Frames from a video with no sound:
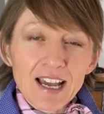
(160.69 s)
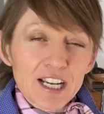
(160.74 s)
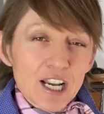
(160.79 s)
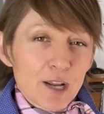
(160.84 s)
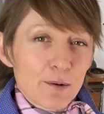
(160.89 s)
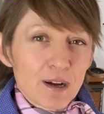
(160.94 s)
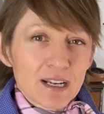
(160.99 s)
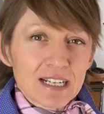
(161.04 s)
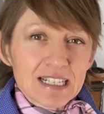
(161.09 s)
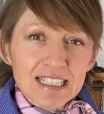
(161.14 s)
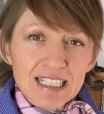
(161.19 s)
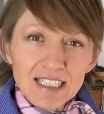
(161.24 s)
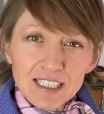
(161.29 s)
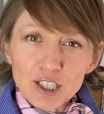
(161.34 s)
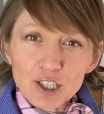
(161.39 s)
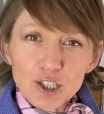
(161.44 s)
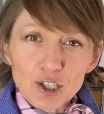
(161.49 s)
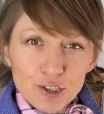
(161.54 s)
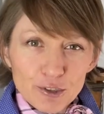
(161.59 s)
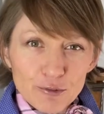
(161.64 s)
Now, I did a
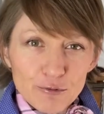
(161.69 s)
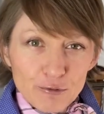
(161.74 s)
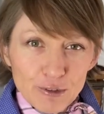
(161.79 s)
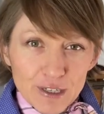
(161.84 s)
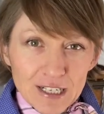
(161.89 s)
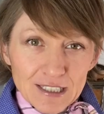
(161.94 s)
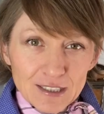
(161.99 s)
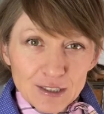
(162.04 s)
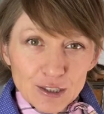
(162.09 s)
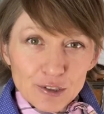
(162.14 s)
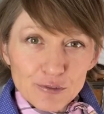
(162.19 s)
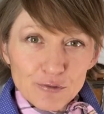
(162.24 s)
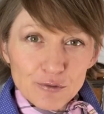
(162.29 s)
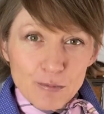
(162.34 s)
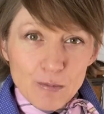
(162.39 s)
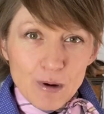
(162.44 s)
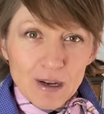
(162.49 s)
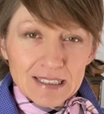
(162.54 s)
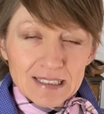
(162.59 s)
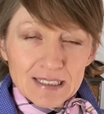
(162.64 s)
lot of research
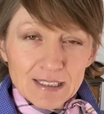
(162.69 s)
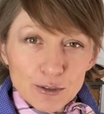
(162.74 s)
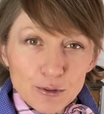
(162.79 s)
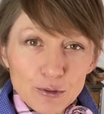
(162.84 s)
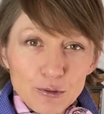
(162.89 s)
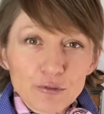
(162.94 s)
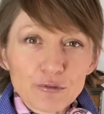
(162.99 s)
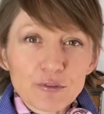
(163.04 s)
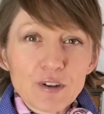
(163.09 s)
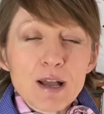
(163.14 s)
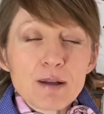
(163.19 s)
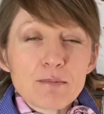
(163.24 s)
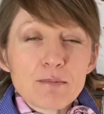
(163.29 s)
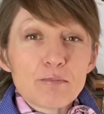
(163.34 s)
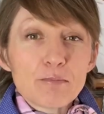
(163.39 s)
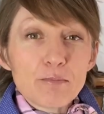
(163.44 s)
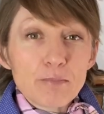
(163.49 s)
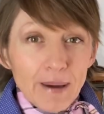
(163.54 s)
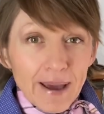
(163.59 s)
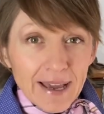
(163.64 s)
for myself
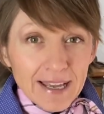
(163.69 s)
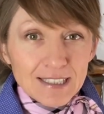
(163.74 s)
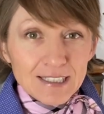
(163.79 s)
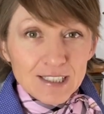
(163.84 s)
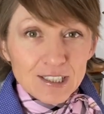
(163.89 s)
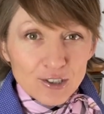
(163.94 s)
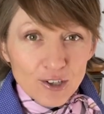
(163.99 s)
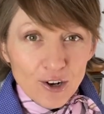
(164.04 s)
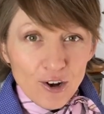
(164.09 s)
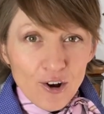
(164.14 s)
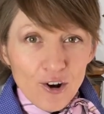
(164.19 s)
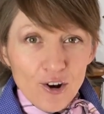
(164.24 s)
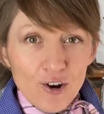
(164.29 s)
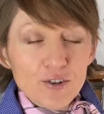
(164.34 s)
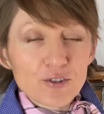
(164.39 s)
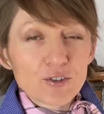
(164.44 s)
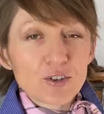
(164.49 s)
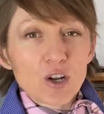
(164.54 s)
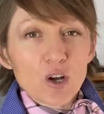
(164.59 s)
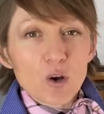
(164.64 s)
based
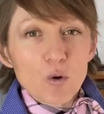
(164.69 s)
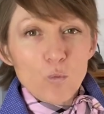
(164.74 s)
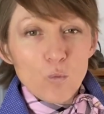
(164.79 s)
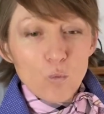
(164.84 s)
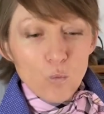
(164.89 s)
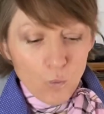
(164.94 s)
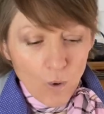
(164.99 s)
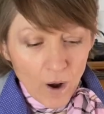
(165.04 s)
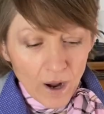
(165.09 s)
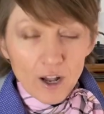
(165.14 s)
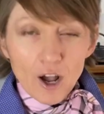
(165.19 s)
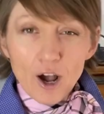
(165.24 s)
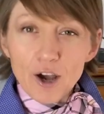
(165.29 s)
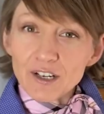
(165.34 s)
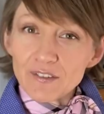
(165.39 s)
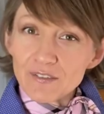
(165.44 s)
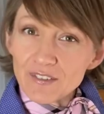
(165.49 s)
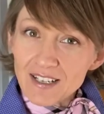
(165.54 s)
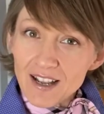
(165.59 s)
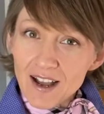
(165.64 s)
on what kind
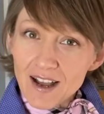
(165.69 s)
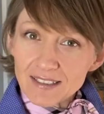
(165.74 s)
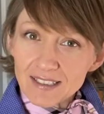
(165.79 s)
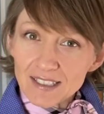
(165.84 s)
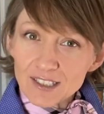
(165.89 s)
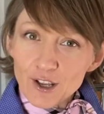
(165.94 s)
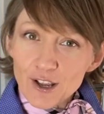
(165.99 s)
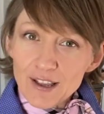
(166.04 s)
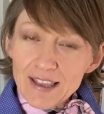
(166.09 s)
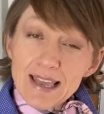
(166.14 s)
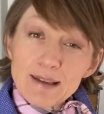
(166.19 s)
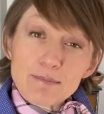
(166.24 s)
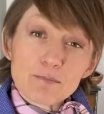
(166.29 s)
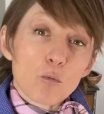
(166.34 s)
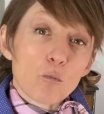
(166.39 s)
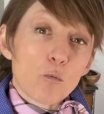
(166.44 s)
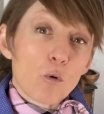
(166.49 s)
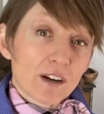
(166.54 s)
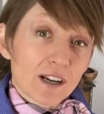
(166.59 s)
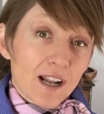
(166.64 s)
of an artist I am,
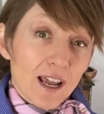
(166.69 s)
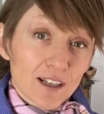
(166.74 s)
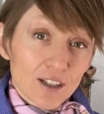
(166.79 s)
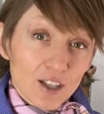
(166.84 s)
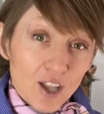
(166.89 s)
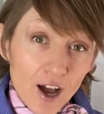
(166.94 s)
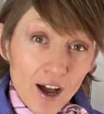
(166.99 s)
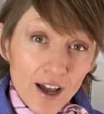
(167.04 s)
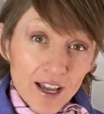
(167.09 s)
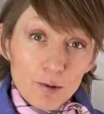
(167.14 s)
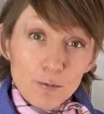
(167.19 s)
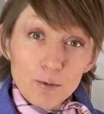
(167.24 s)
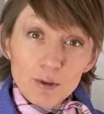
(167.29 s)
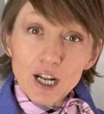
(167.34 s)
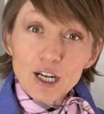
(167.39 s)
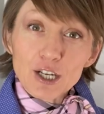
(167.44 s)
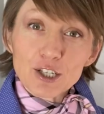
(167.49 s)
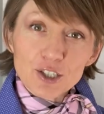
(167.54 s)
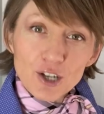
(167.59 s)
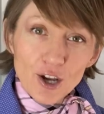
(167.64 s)
what I like, what
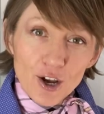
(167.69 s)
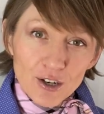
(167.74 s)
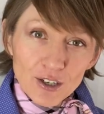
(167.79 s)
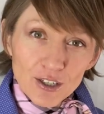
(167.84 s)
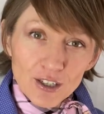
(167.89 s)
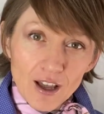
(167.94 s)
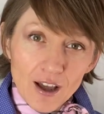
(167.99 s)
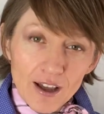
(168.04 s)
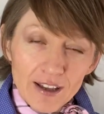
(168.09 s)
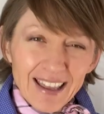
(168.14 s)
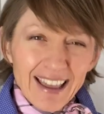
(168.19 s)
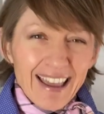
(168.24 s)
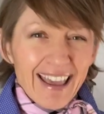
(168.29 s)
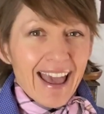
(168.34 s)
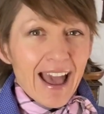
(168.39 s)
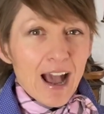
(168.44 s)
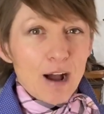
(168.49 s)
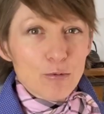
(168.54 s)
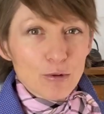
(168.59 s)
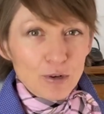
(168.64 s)
I don't like,
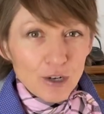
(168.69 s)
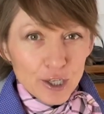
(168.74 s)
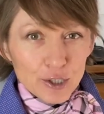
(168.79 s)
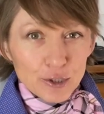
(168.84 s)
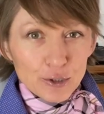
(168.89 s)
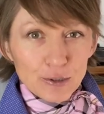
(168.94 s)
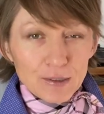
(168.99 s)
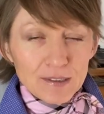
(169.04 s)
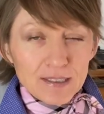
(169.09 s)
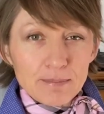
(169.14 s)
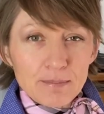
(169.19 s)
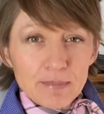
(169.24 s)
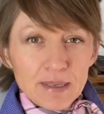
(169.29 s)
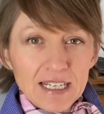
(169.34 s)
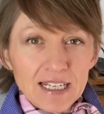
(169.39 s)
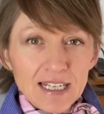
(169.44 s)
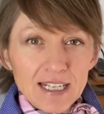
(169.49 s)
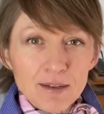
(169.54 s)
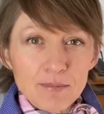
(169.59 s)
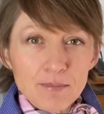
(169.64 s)
how will I use the
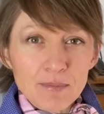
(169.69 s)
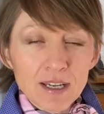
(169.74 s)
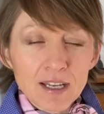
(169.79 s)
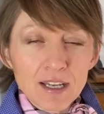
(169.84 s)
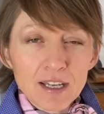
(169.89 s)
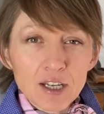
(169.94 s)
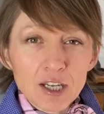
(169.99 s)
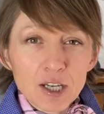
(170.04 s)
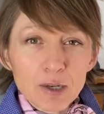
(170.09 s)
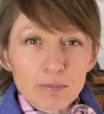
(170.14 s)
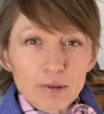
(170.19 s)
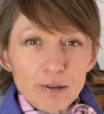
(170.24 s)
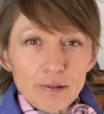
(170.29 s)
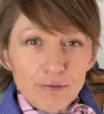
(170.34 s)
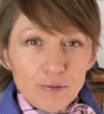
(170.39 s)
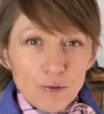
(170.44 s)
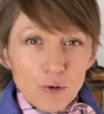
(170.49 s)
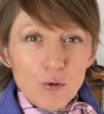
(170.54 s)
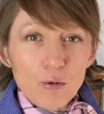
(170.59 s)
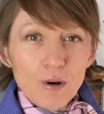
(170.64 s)
medium
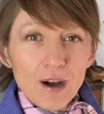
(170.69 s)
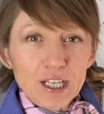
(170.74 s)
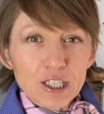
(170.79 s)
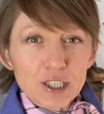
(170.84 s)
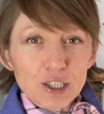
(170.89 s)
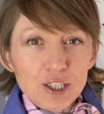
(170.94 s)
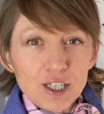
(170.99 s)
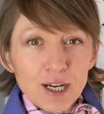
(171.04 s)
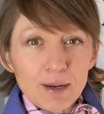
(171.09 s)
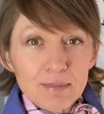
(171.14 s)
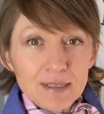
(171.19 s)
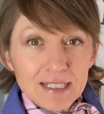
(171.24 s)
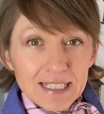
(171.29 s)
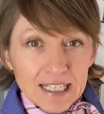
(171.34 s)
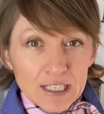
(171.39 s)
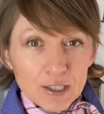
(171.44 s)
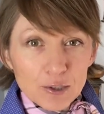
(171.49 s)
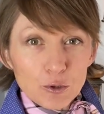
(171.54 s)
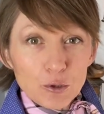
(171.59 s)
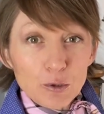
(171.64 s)
before I jumped
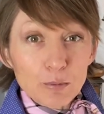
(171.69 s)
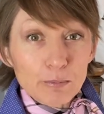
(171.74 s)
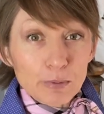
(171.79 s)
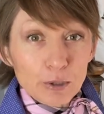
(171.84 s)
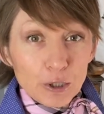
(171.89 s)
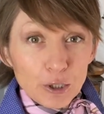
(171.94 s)
into